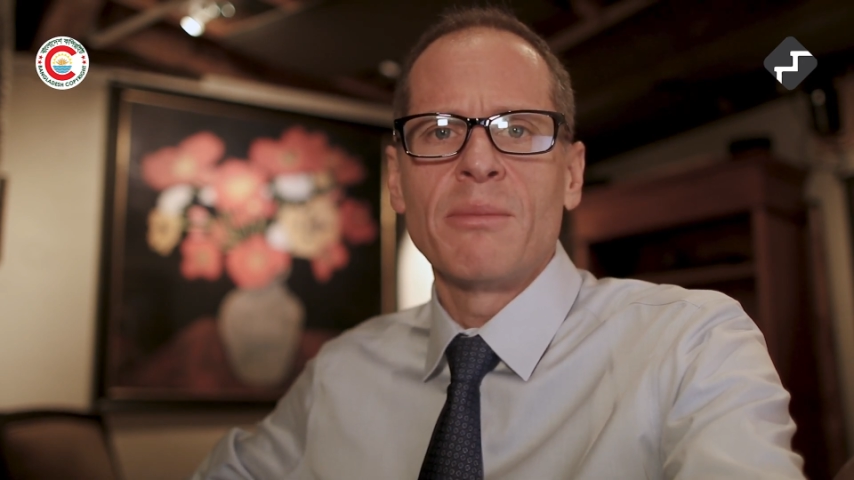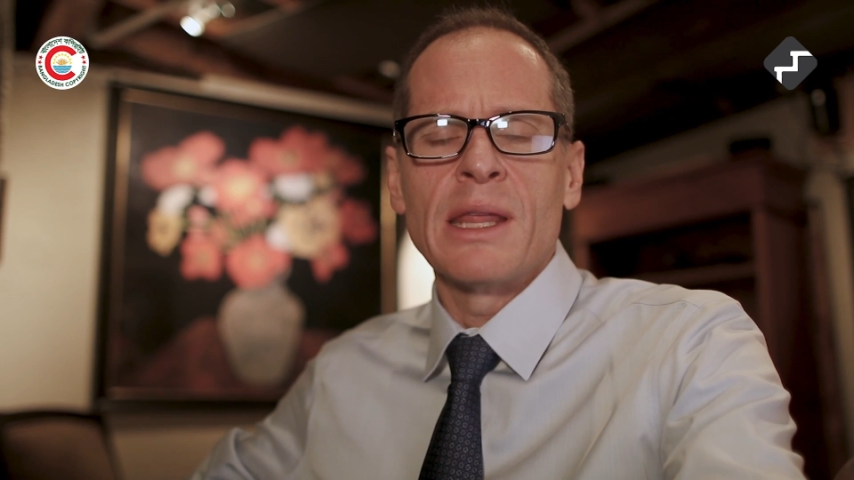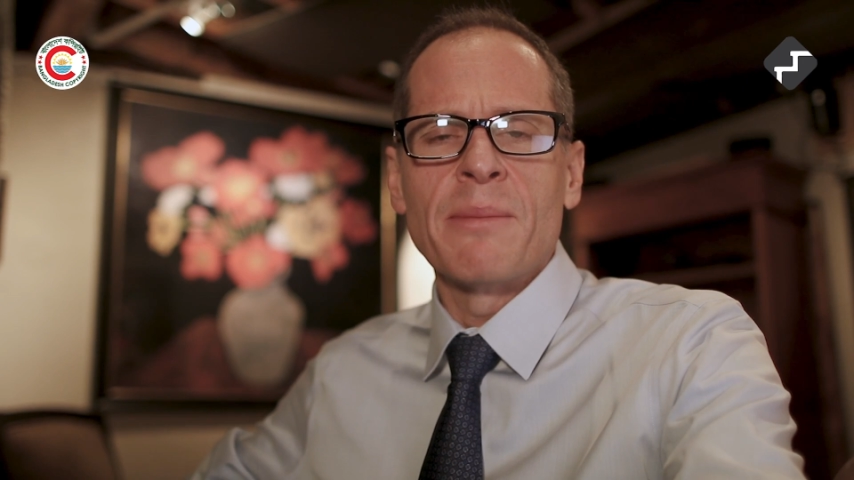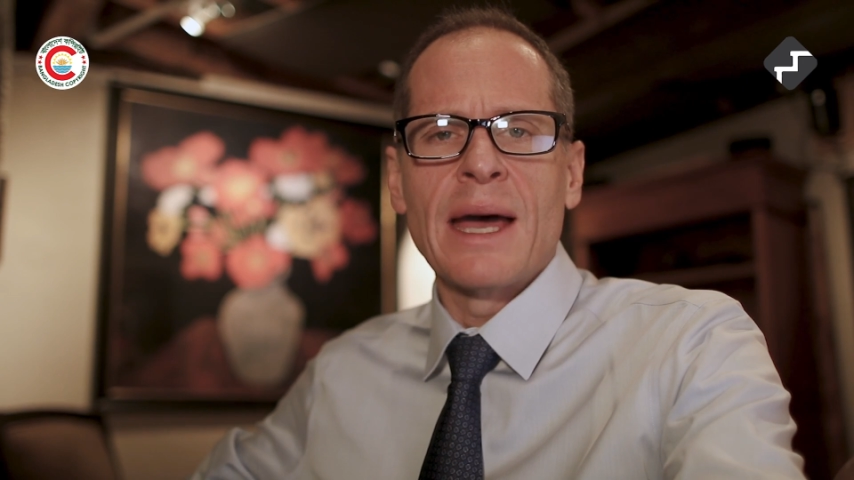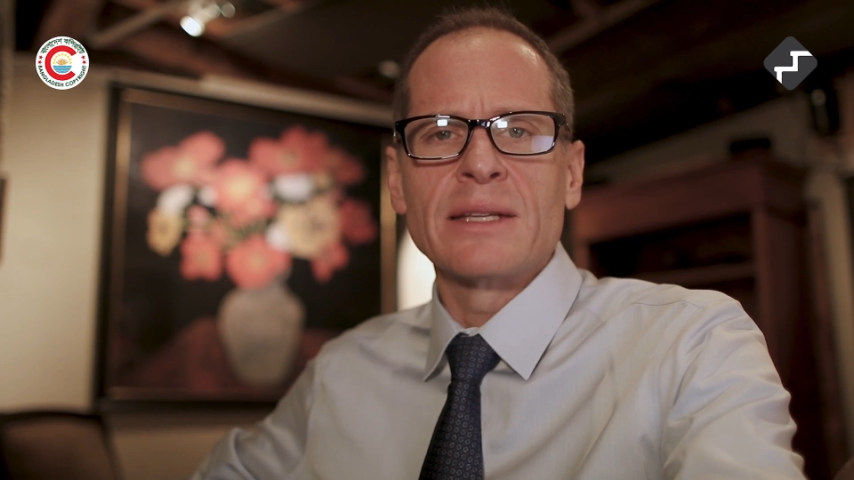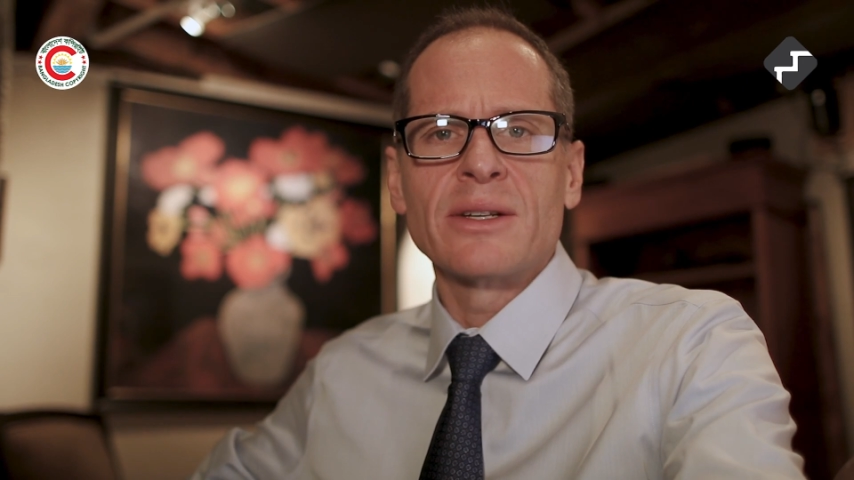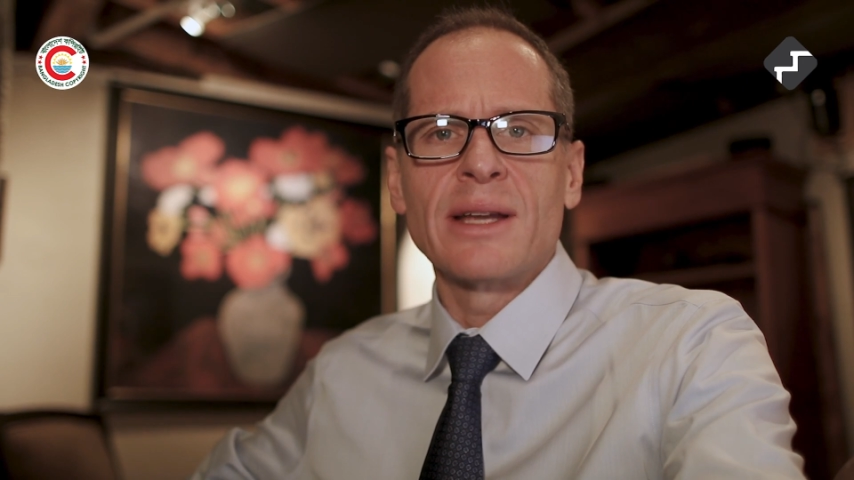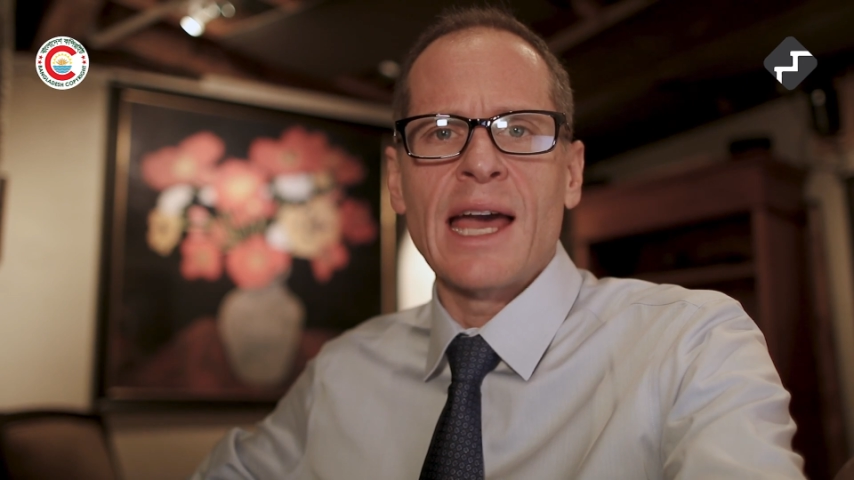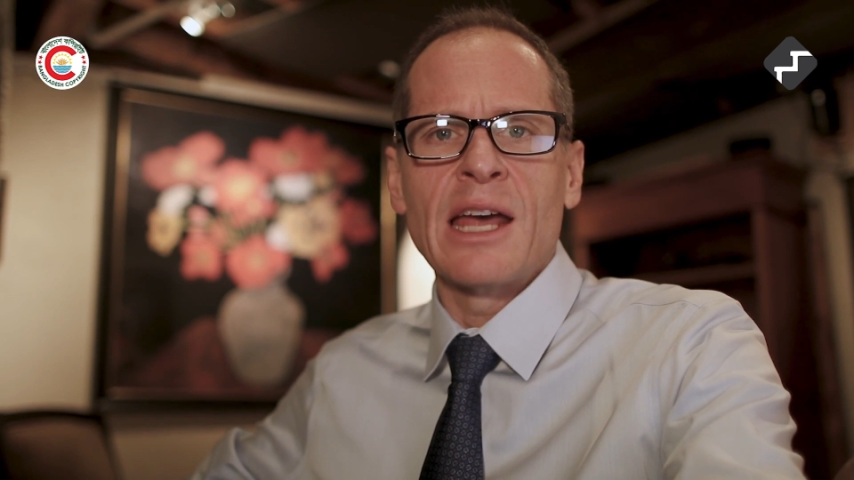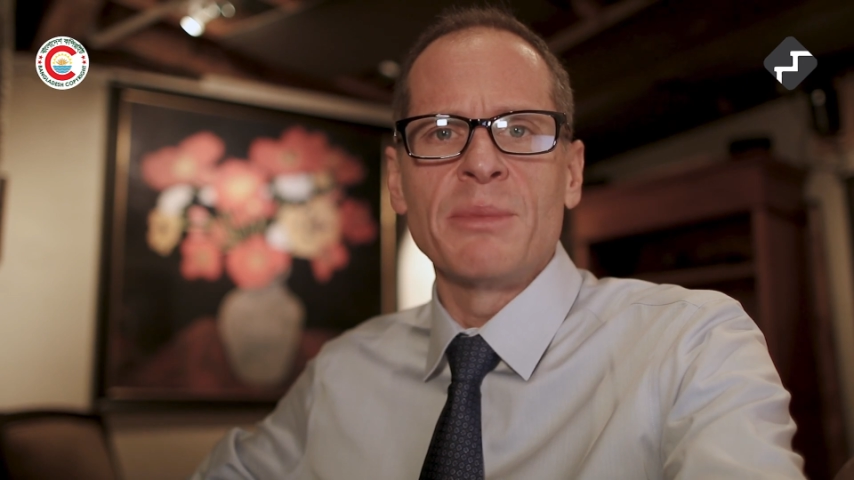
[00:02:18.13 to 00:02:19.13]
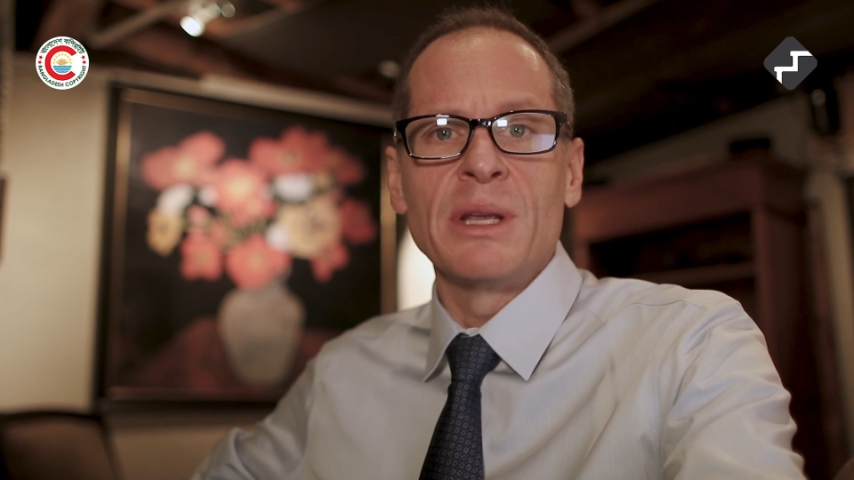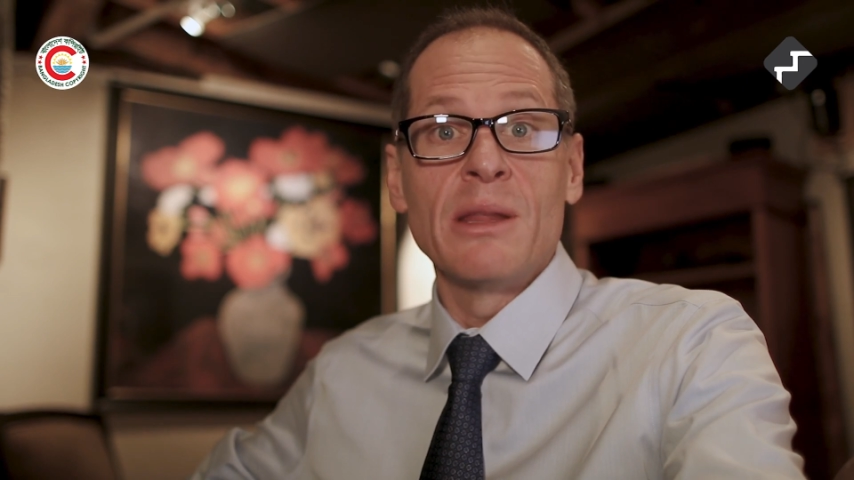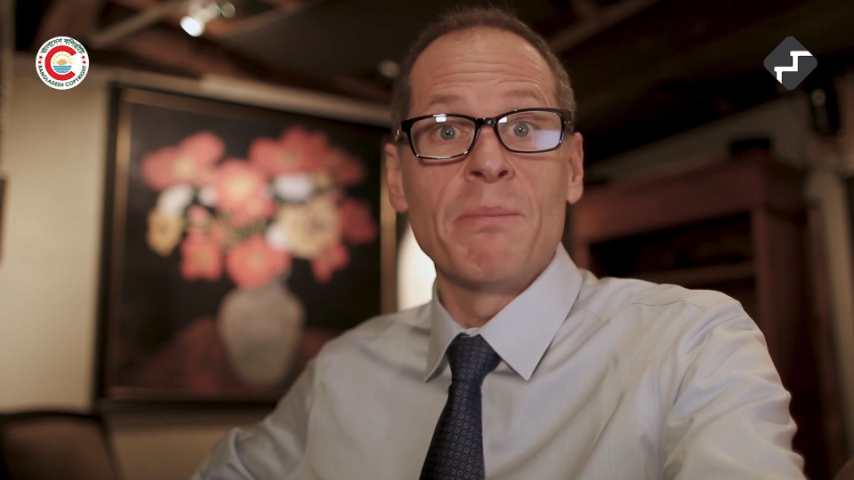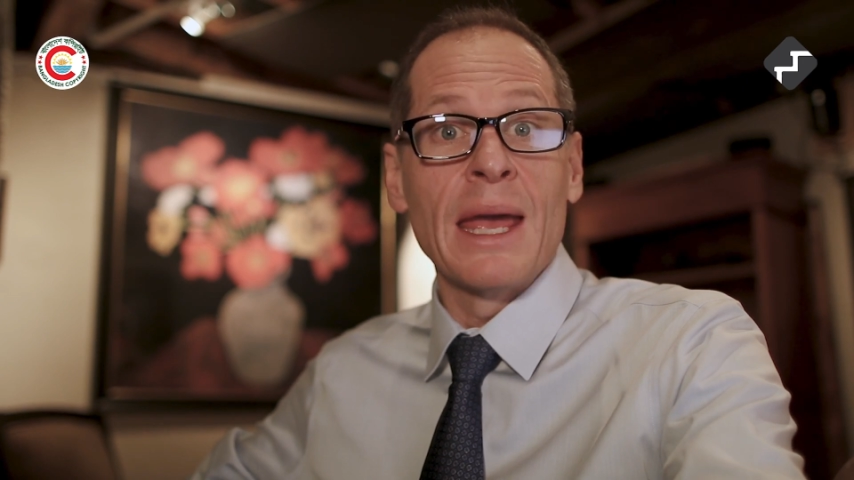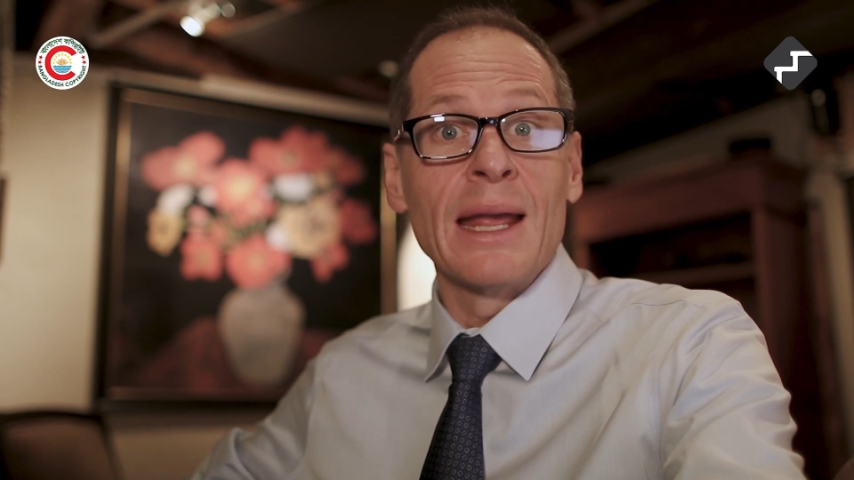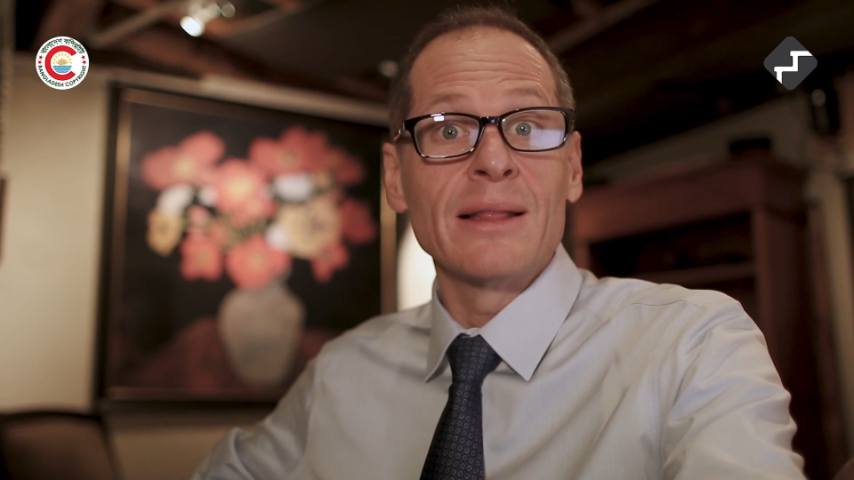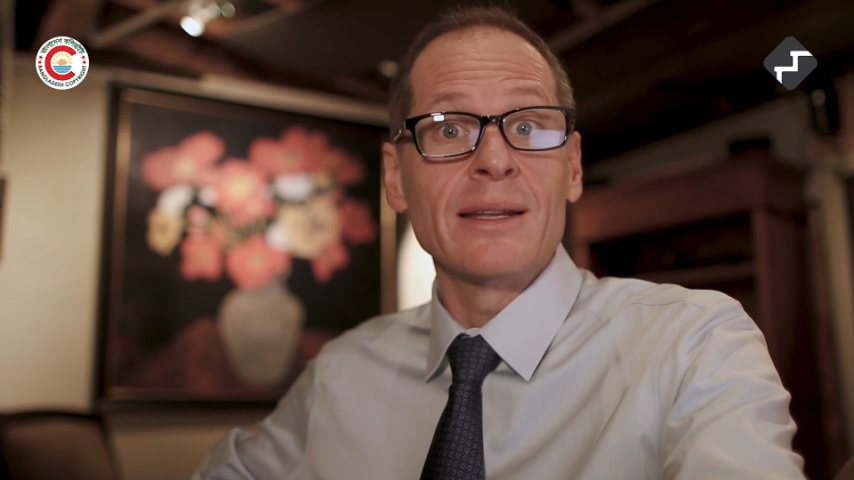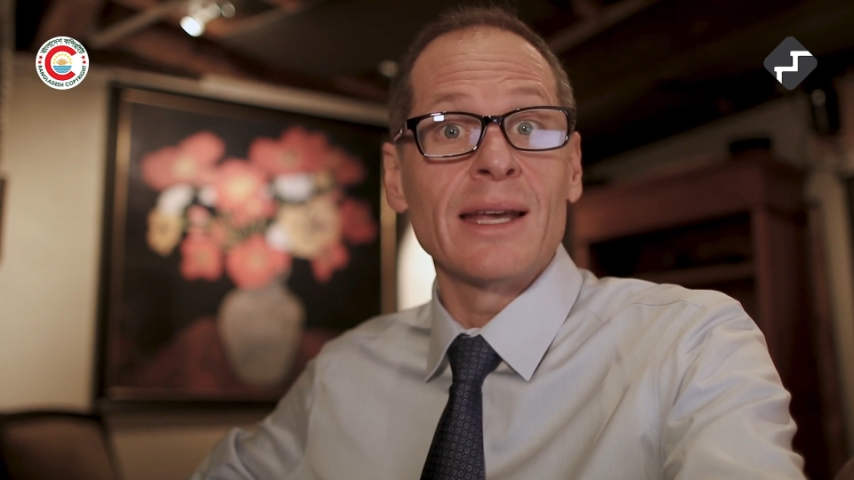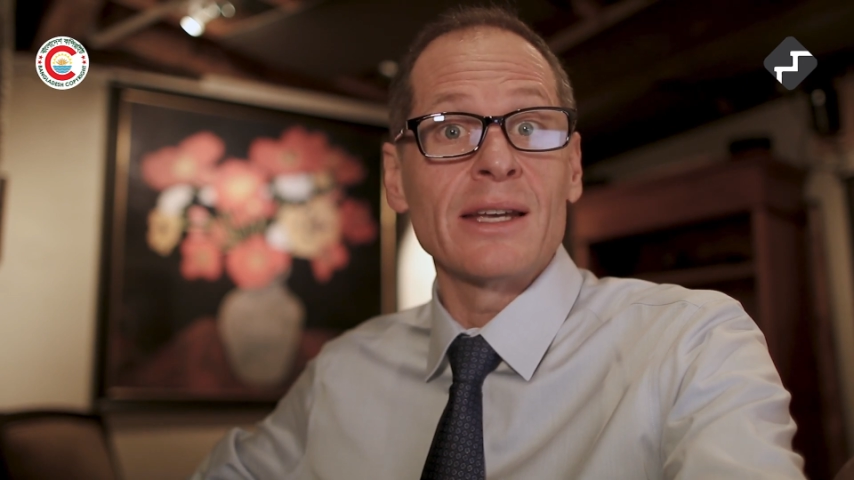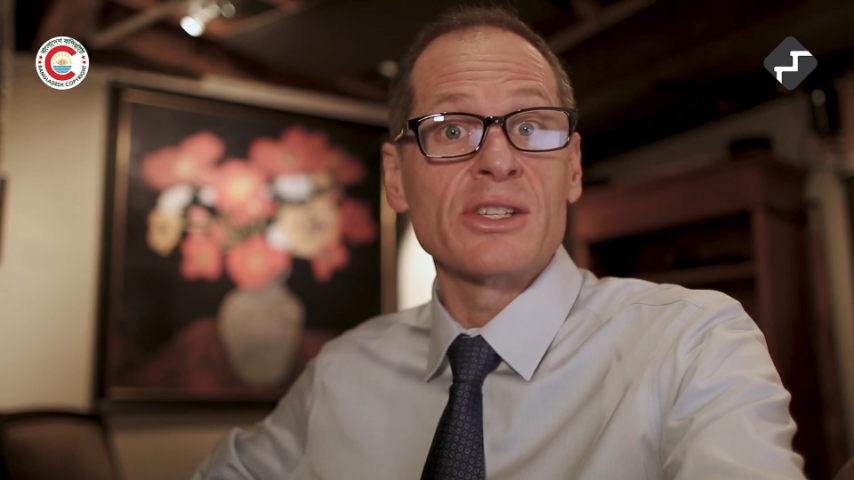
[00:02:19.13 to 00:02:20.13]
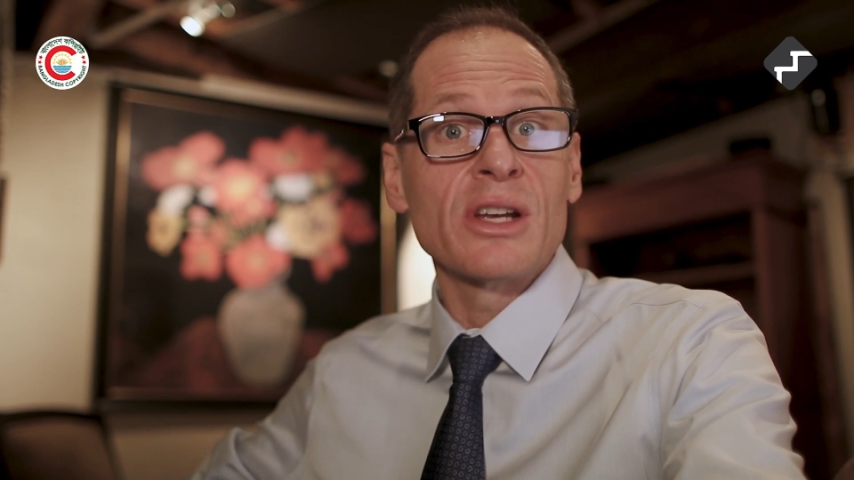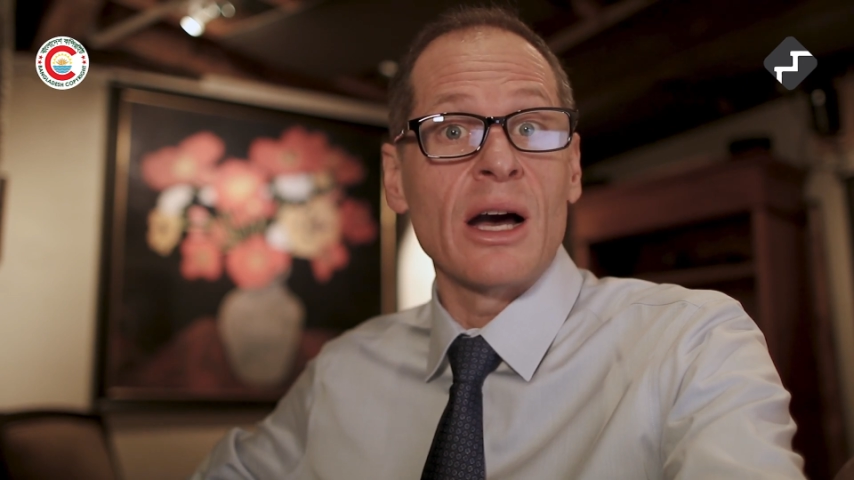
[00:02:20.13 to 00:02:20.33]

by the Master Academy and the Bangladesh